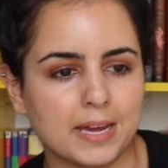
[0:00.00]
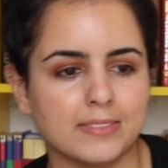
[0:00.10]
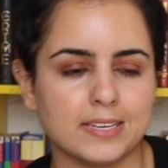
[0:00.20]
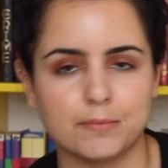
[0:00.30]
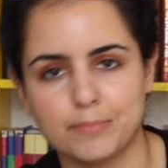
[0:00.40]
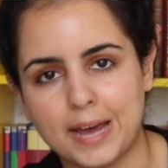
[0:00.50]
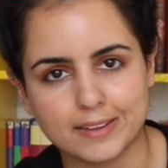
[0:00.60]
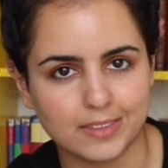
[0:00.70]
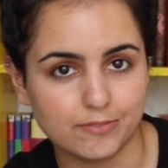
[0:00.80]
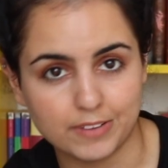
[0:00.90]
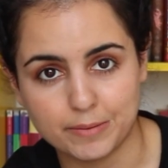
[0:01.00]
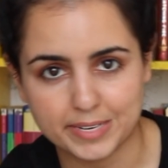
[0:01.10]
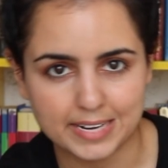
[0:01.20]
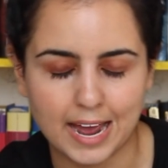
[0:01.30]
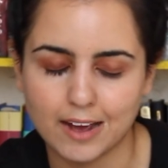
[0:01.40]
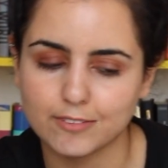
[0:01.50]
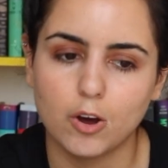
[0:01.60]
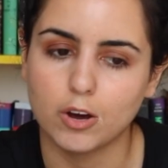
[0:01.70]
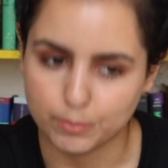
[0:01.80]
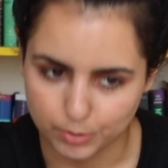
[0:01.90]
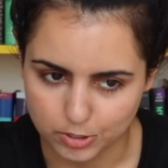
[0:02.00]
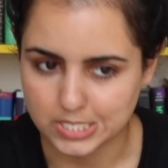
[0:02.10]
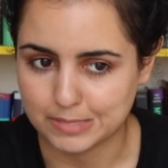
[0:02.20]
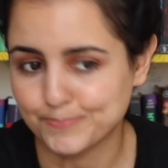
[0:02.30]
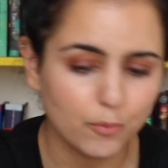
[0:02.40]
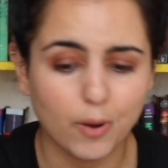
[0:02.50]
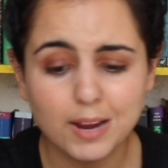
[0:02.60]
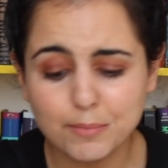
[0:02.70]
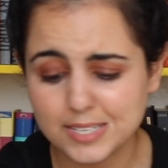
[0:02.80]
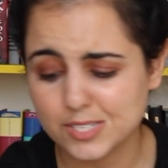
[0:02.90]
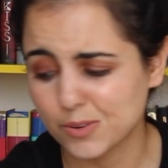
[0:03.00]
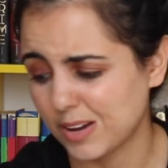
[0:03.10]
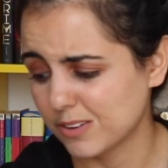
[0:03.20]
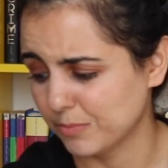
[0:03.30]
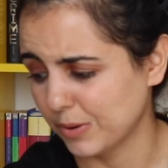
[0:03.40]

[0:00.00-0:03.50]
and the impact that fame can have on a person. Why am I so out of